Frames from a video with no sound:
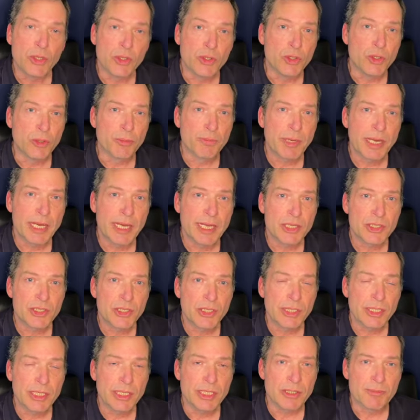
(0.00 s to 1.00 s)
Your
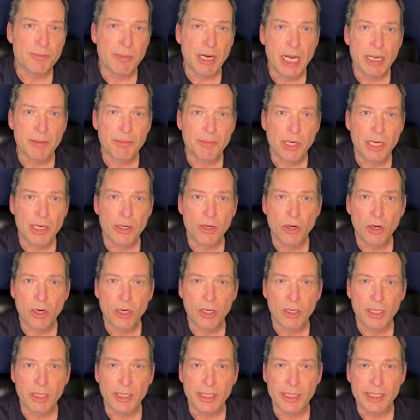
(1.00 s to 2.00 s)
patient is my
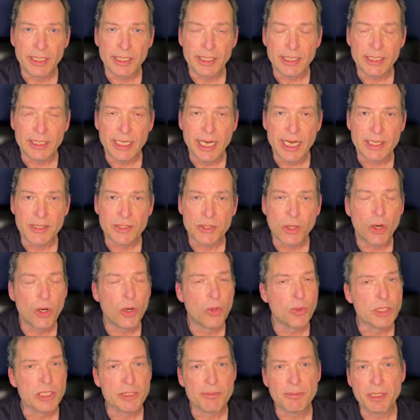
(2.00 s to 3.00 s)
priority, has
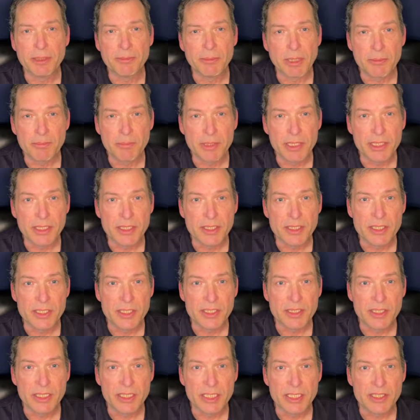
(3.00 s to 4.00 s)
always been my
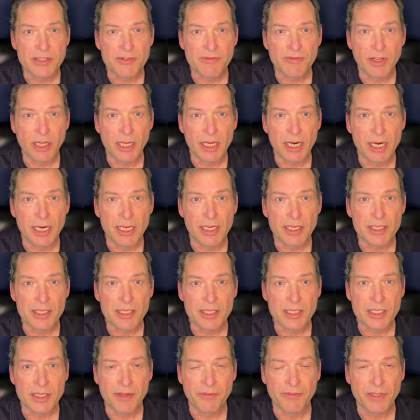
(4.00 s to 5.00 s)
business
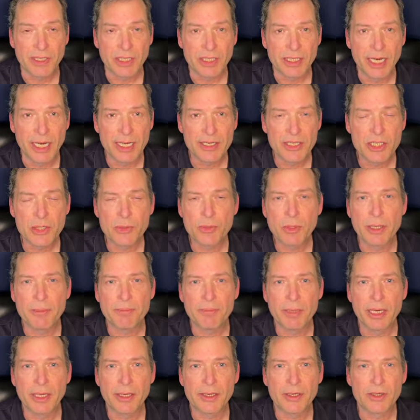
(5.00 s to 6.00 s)
philosophy. I just want
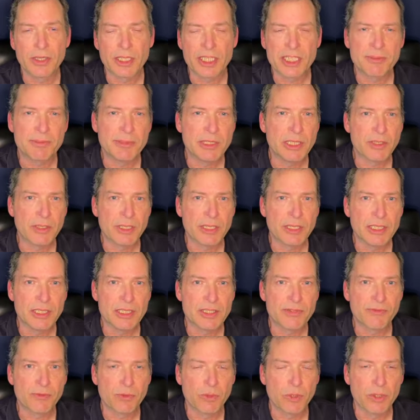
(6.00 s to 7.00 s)
a better
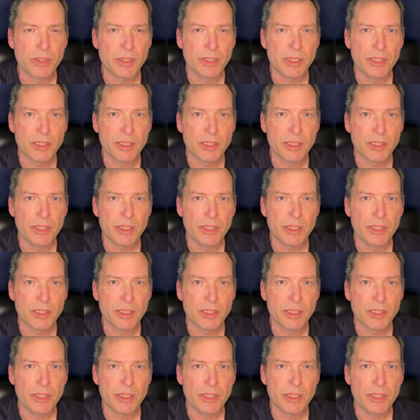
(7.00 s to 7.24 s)
experience for